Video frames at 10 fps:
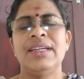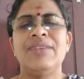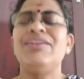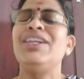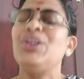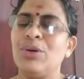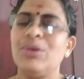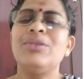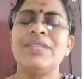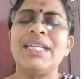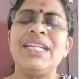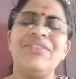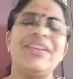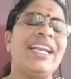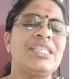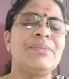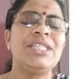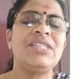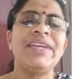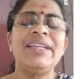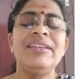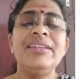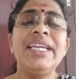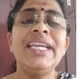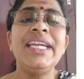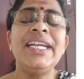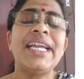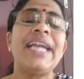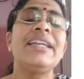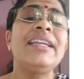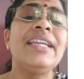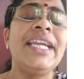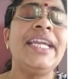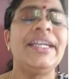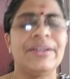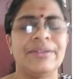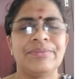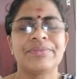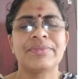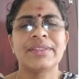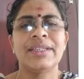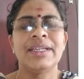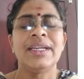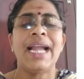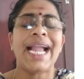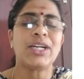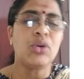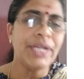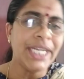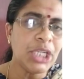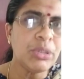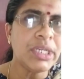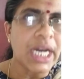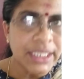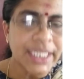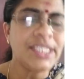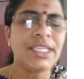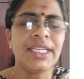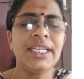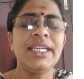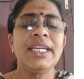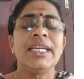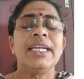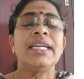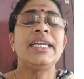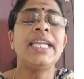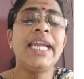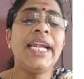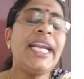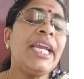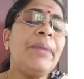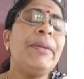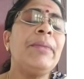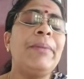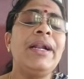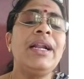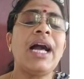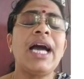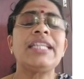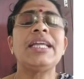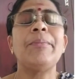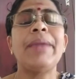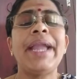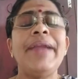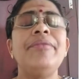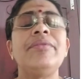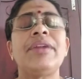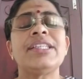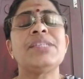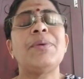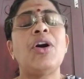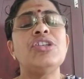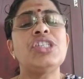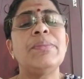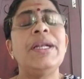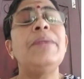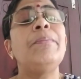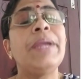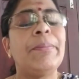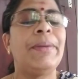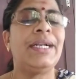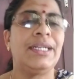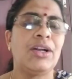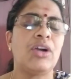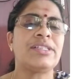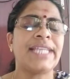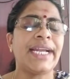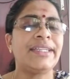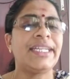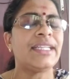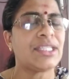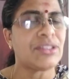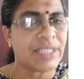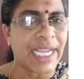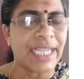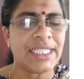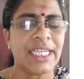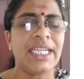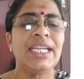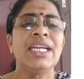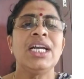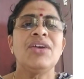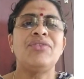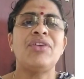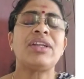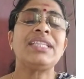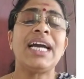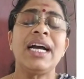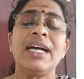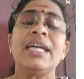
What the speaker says: We know the difference between need and greed. According to Gandhiji, greedy people are the main responsible people or sect in the society for the